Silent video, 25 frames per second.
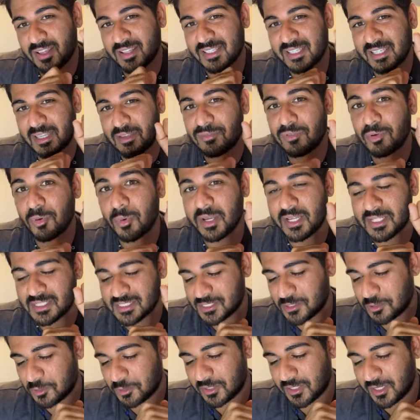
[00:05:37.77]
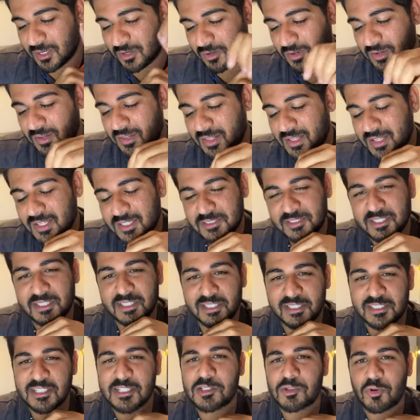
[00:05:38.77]
giveaways here and there to the
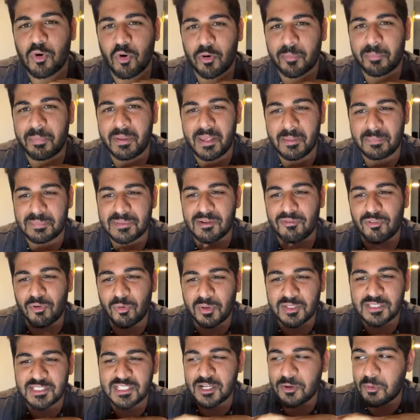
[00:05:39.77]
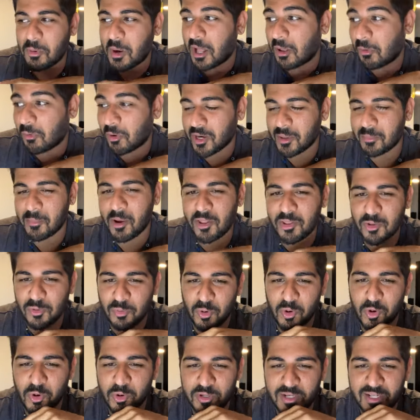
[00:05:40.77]
Discord peeps. Every once in a while when I'm on the
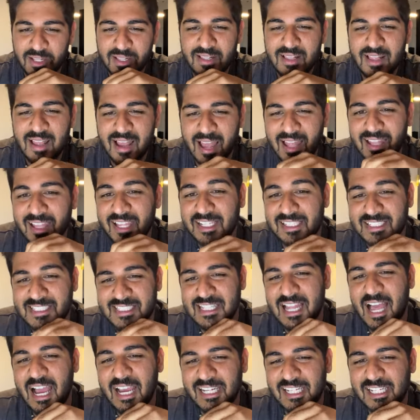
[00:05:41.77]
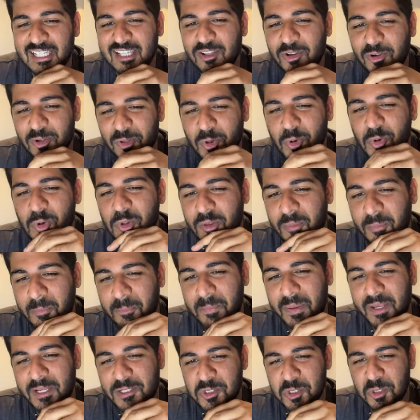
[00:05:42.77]
road, I like slide a little cool
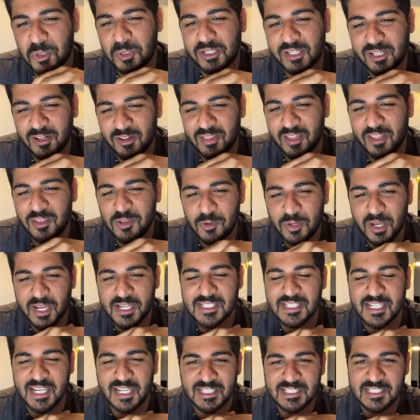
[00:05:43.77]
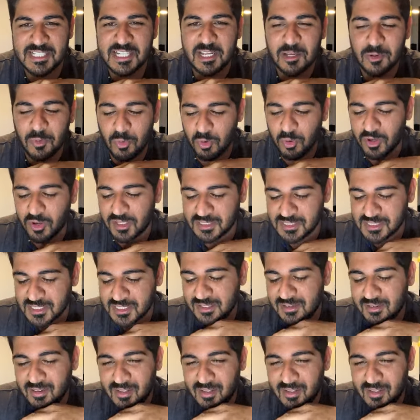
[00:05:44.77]
picture in there that you guys can't see anywhere else.